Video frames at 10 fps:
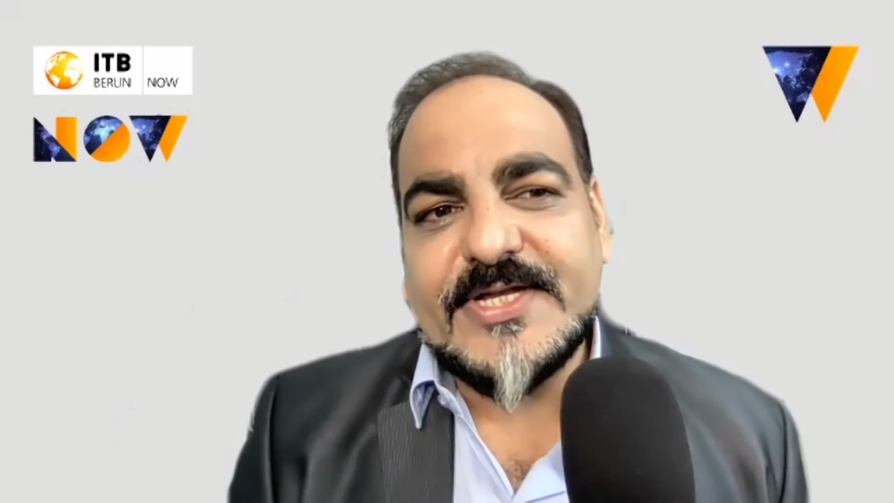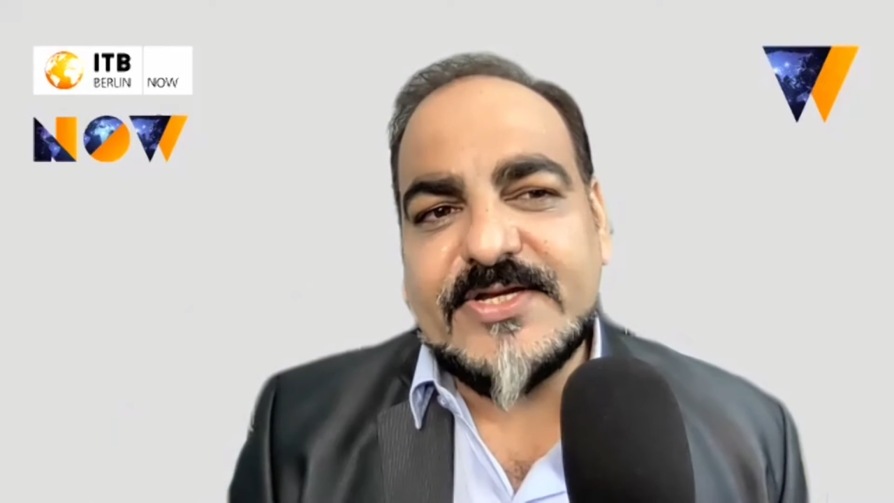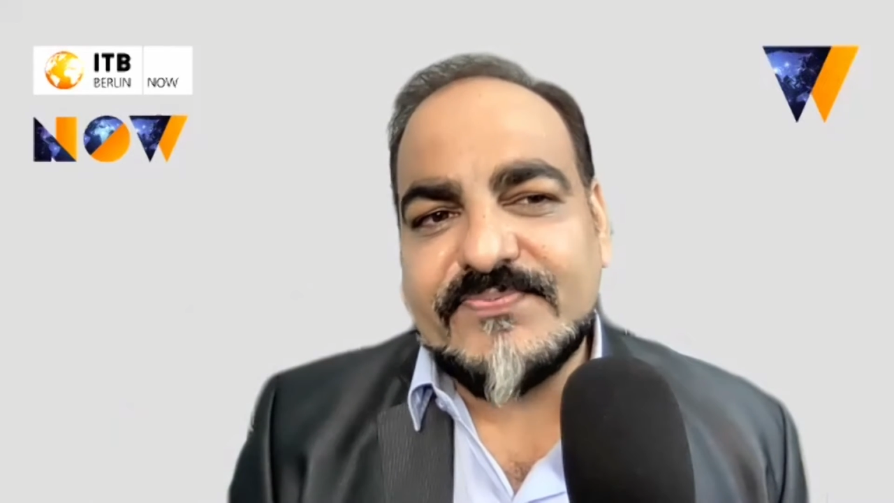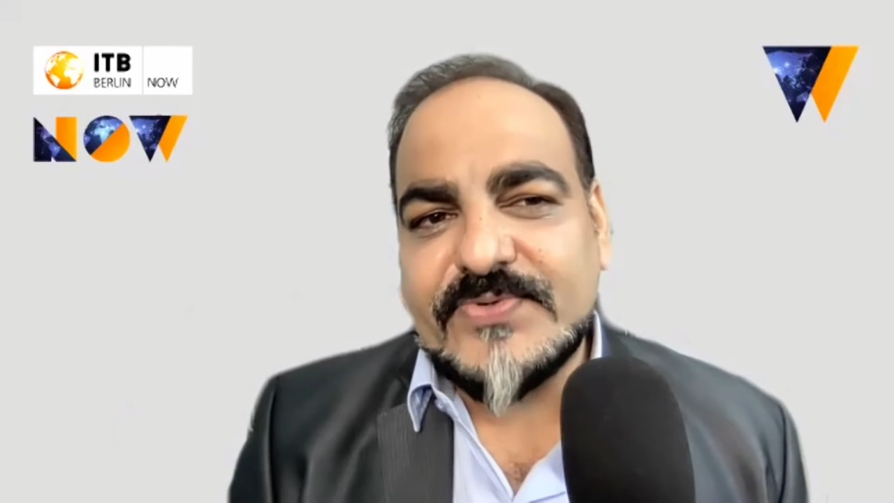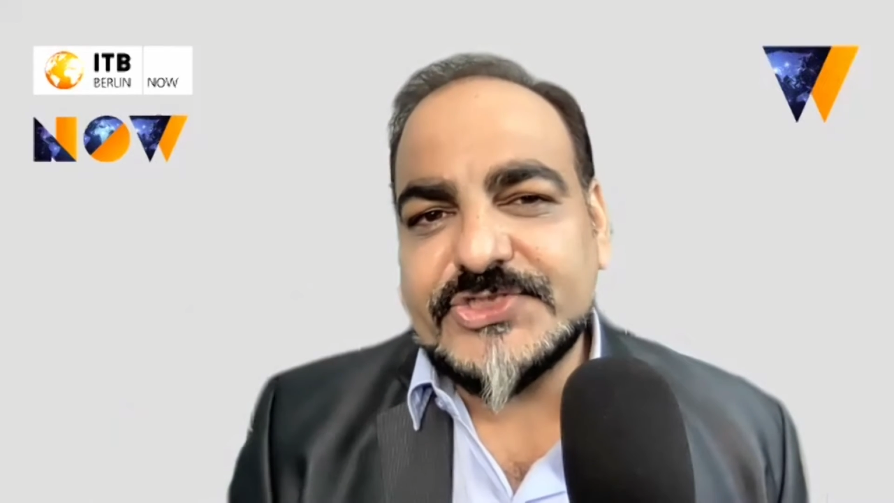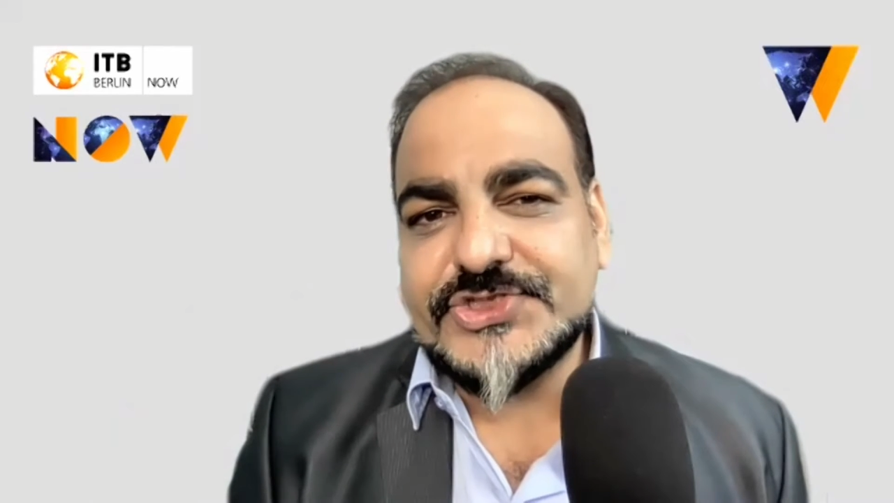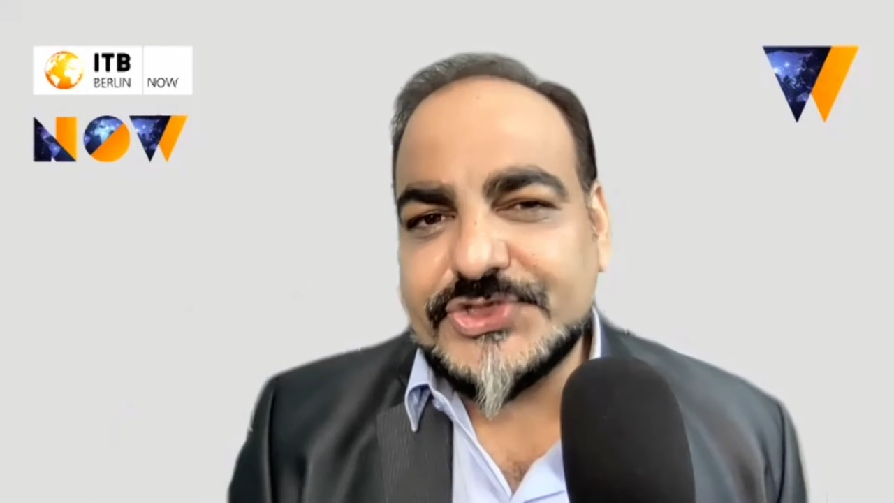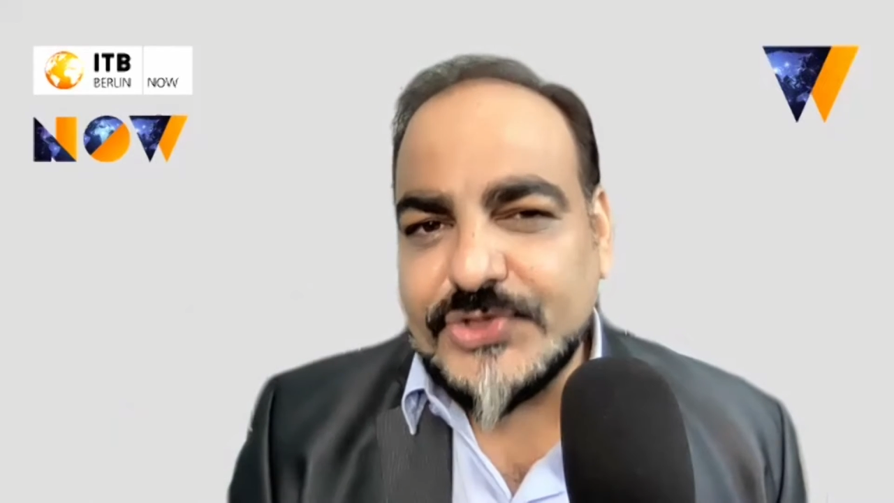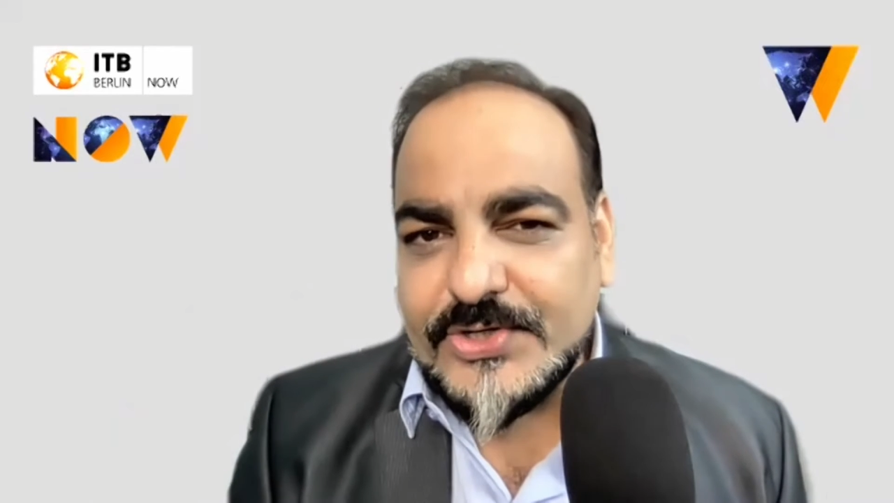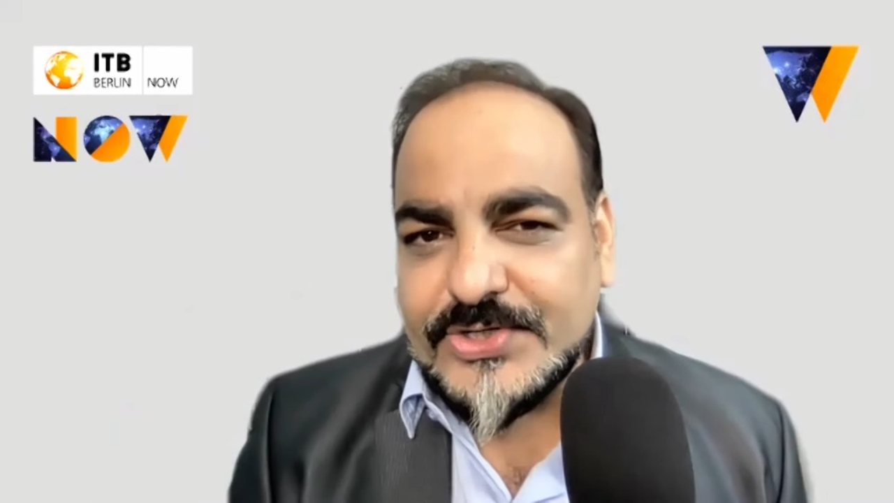different
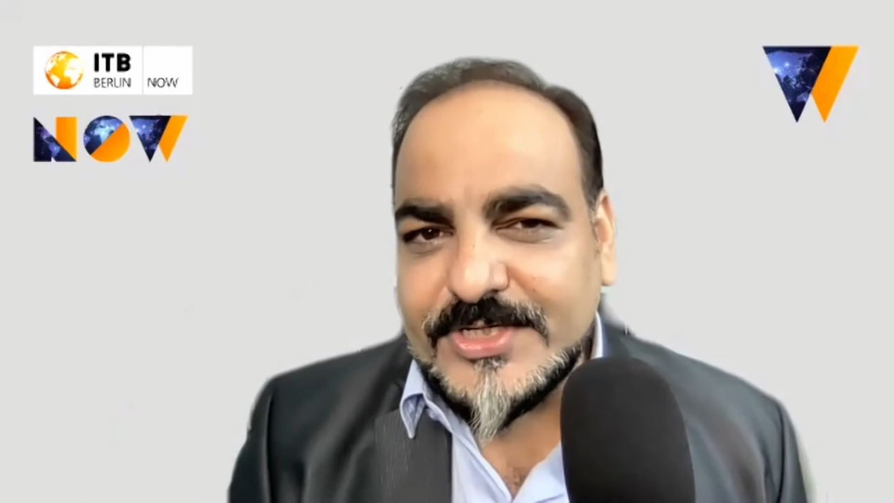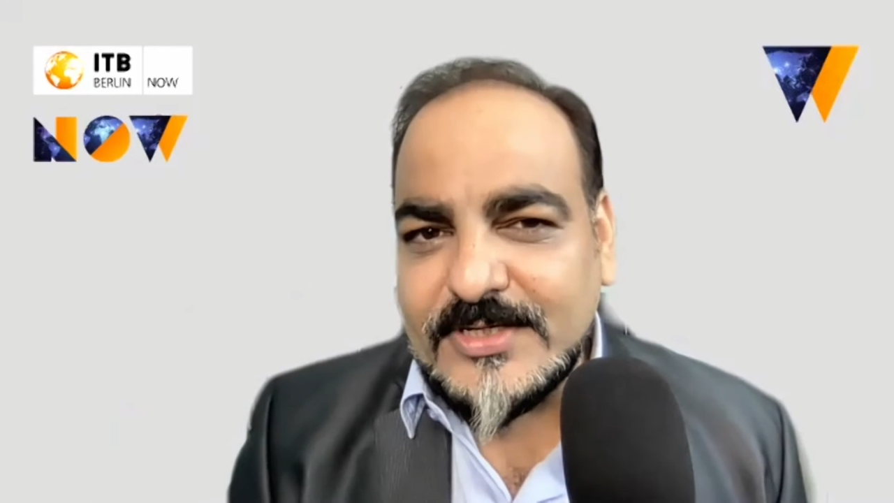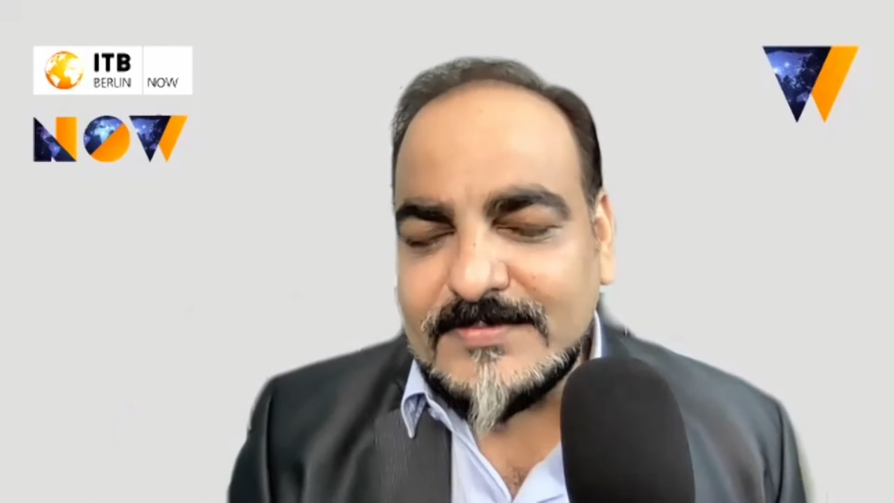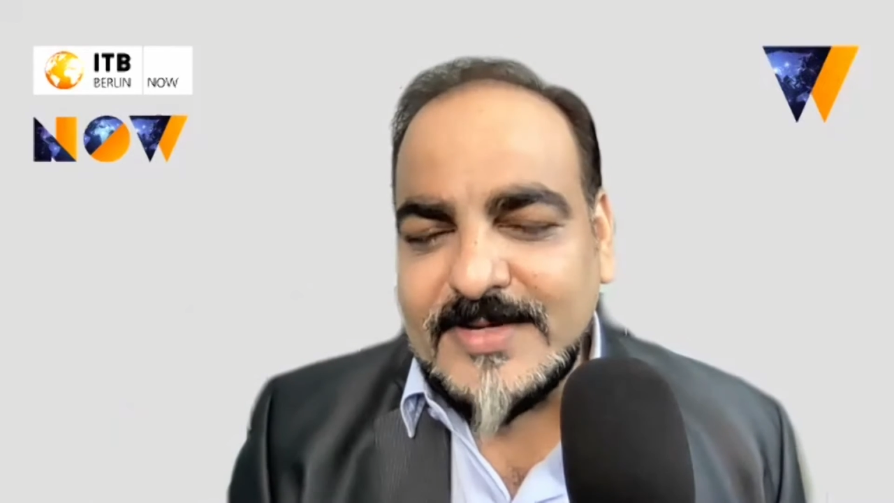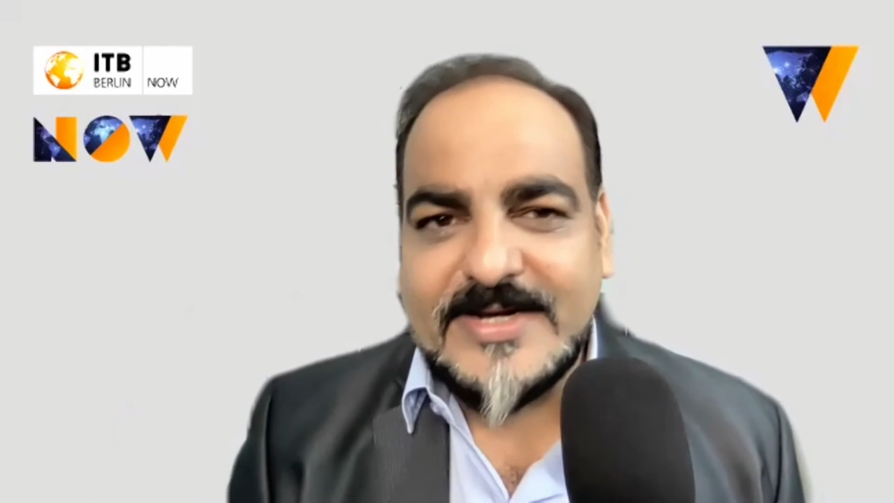short-term